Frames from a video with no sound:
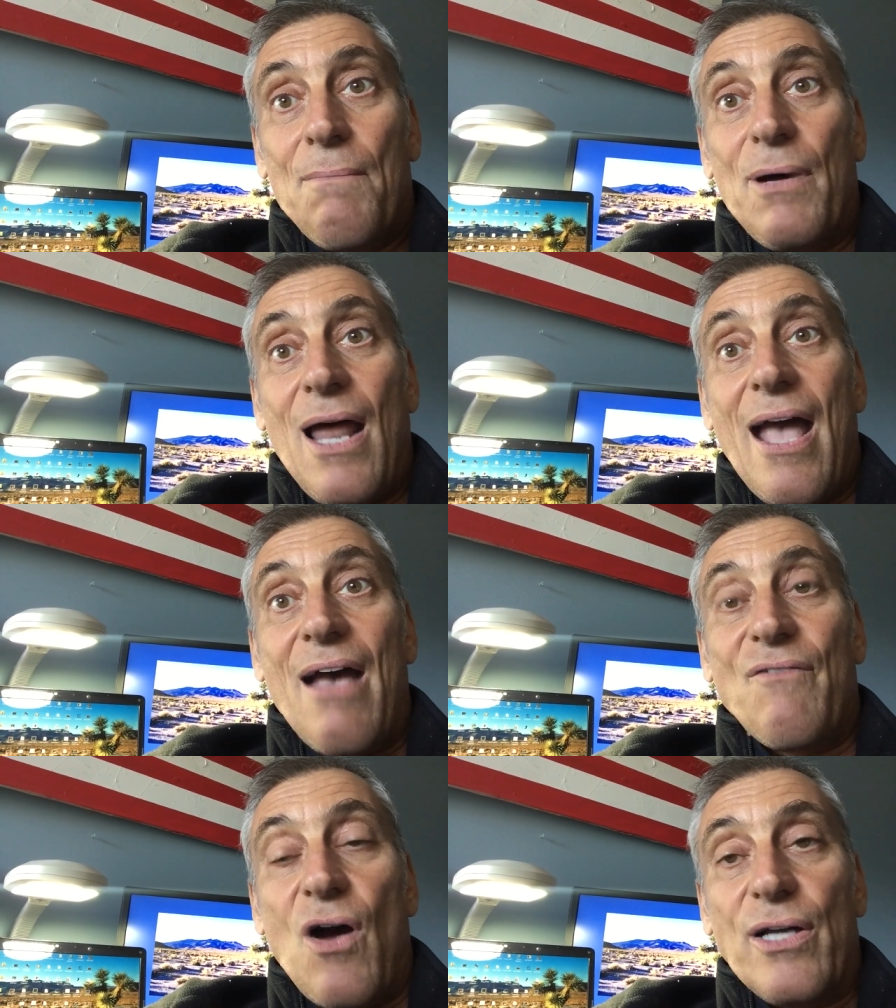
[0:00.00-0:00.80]
But I
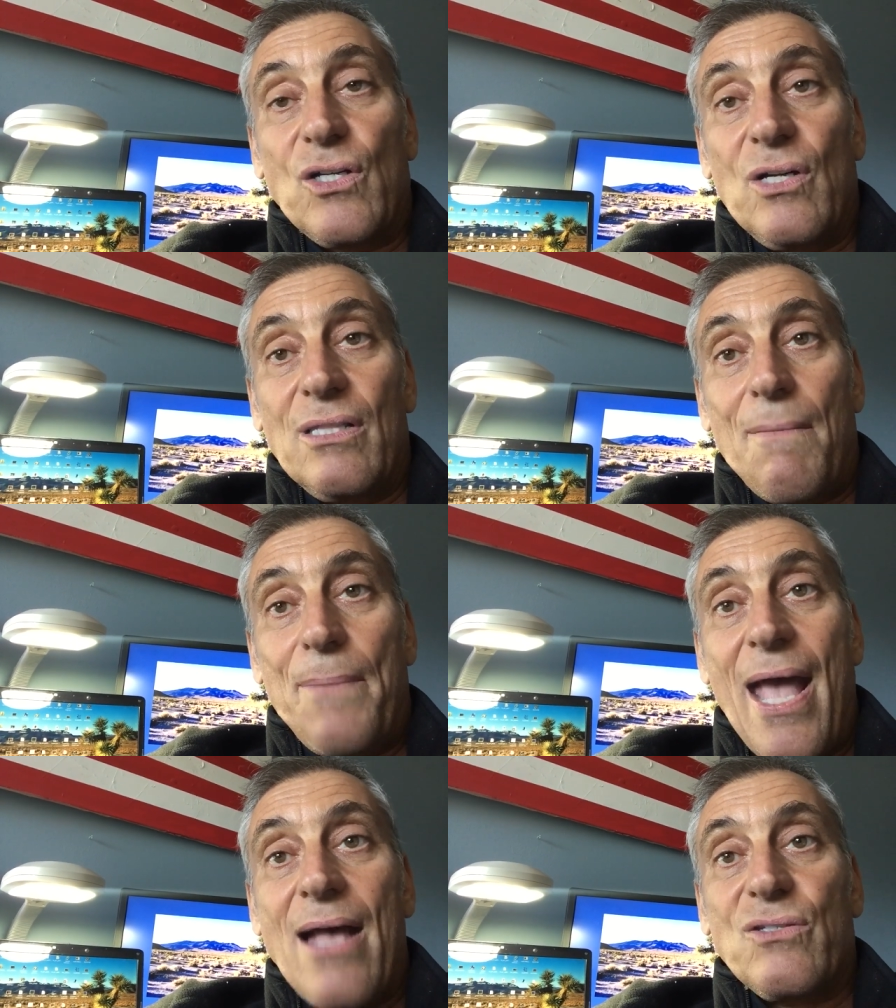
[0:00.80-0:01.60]
have argued in the
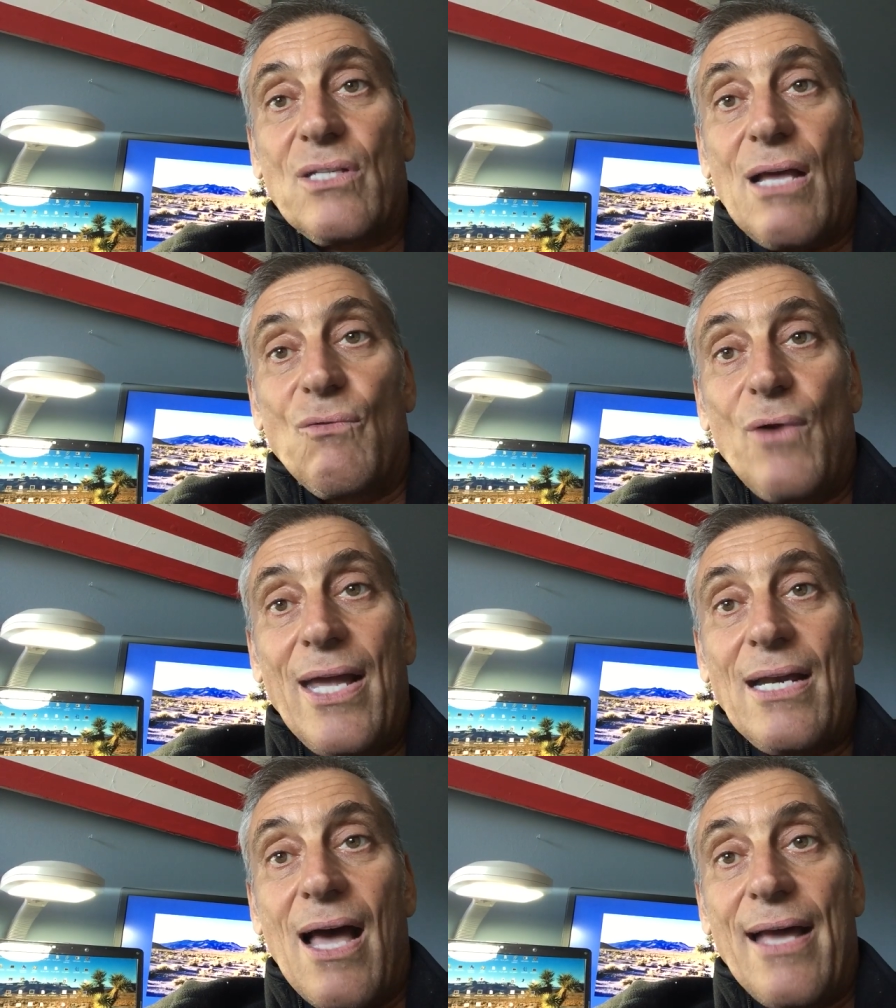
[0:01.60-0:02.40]
past that
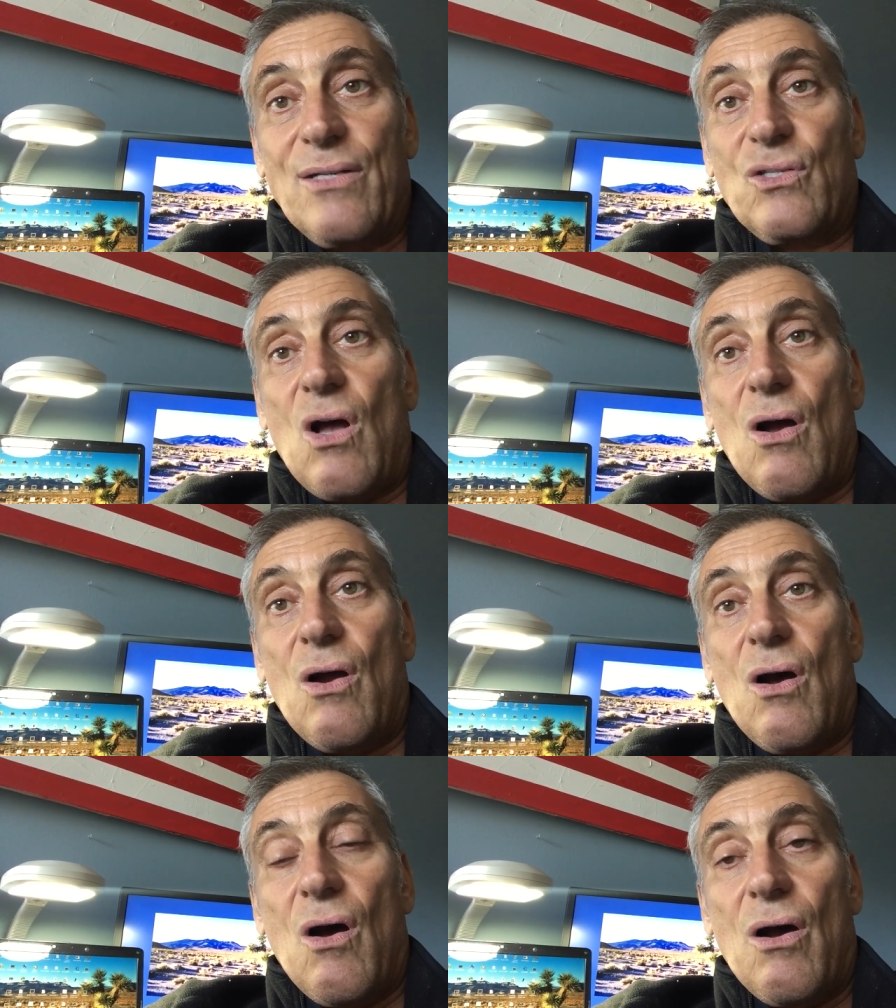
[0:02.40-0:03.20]
rate hikes
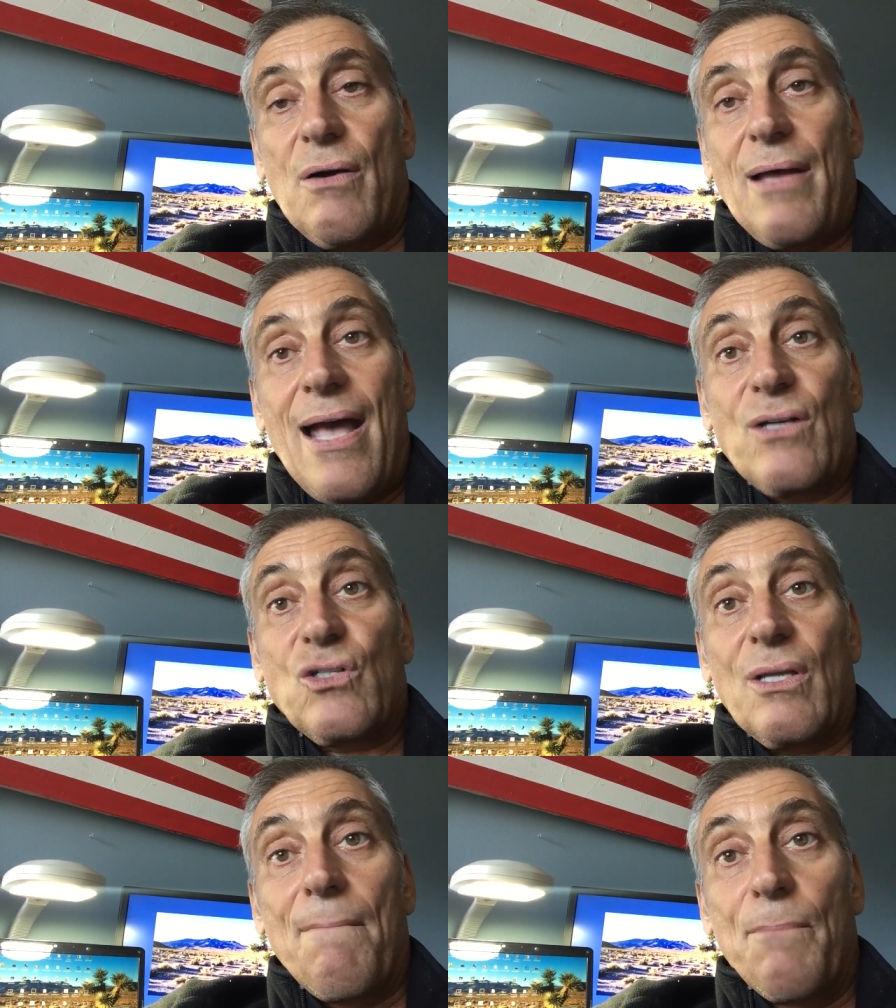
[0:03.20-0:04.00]
are, are
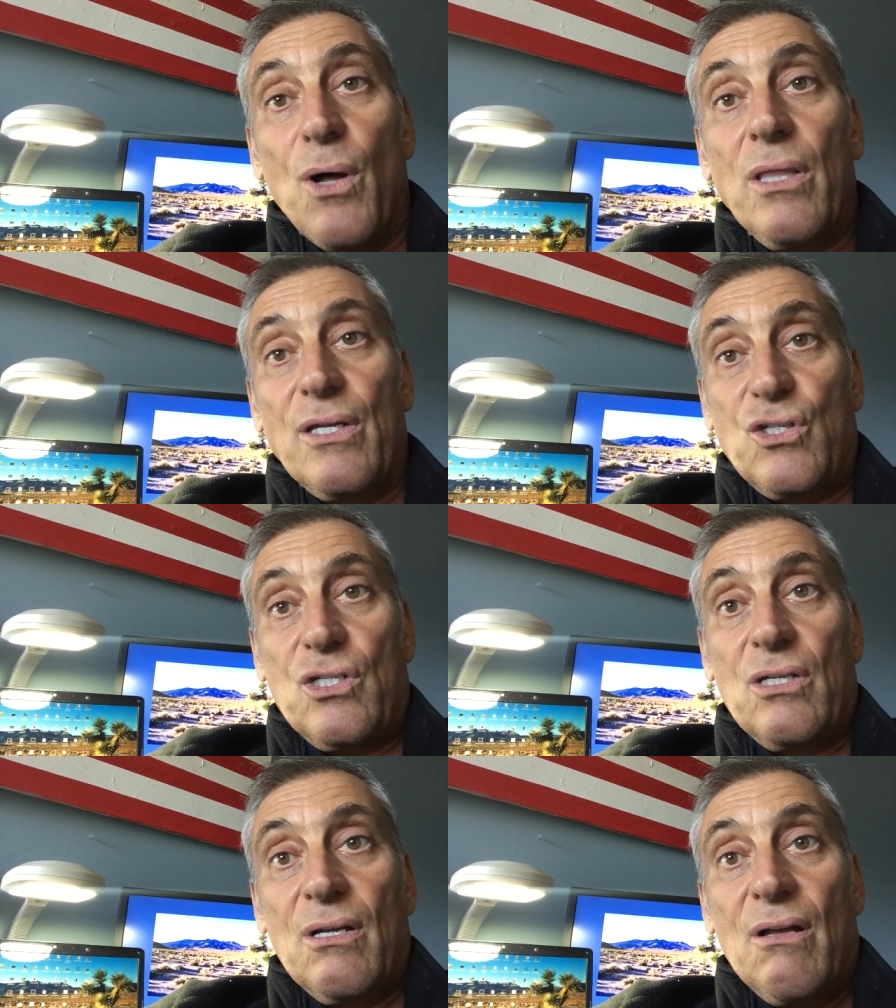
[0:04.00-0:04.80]
actually
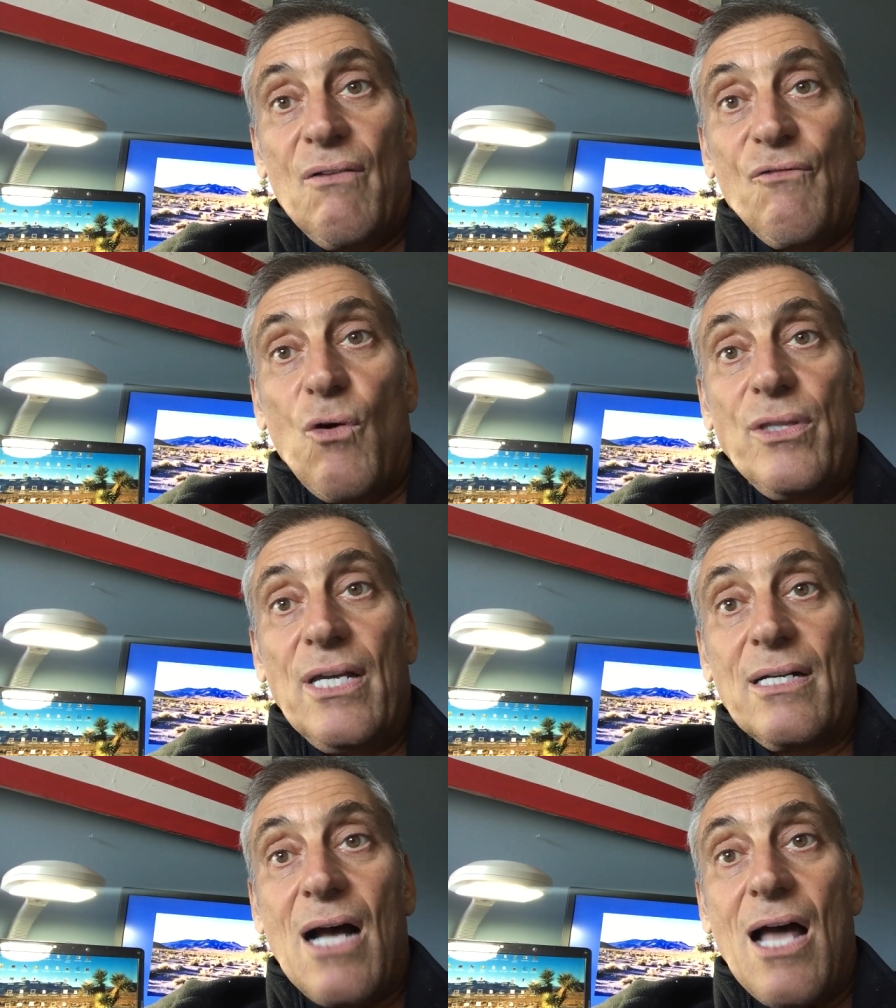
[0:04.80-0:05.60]
bullish for
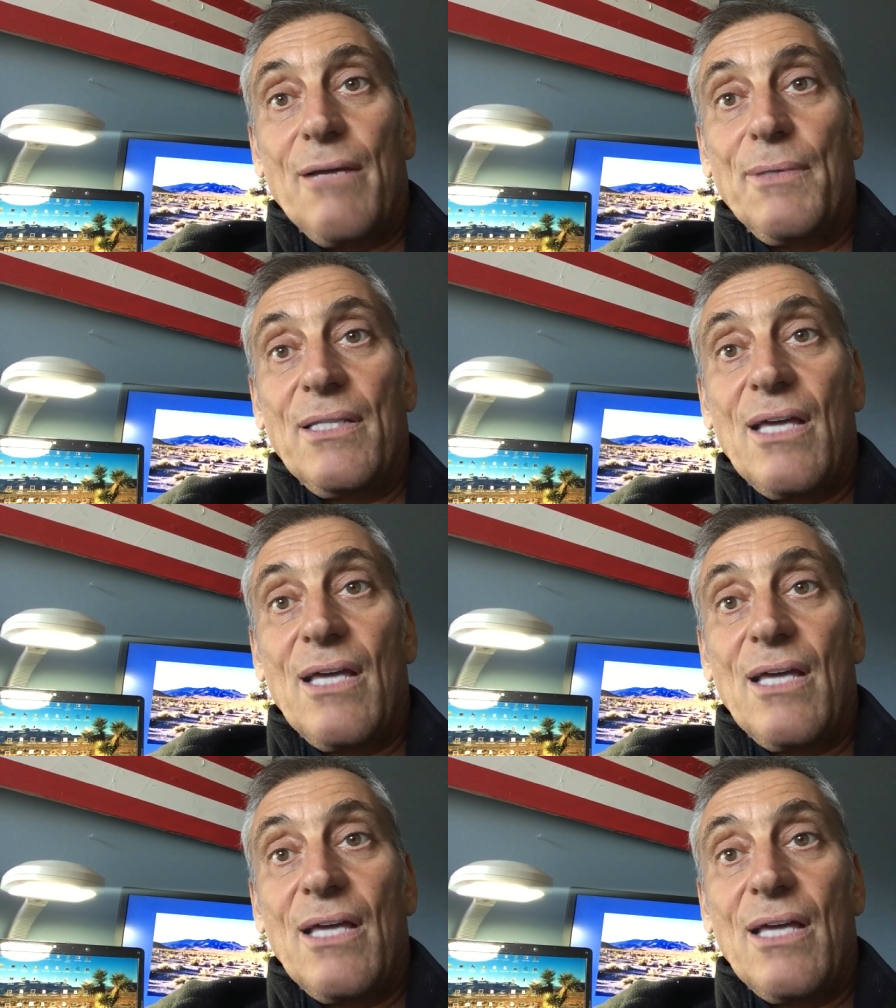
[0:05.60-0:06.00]
the economy.